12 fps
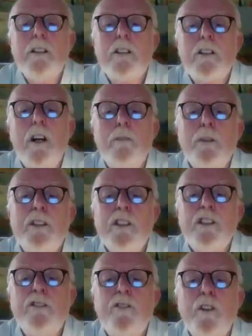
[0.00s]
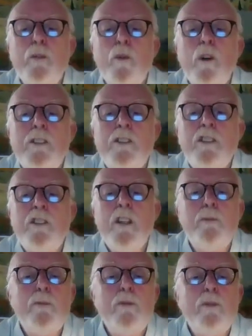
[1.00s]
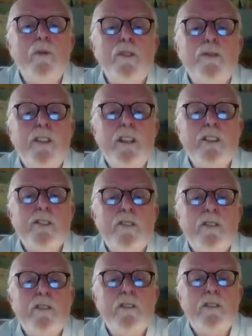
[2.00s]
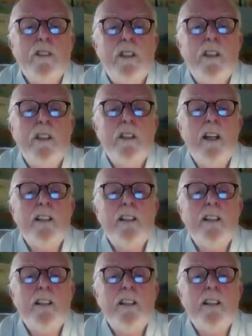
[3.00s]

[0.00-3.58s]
Competition for the wardenship was fierce, and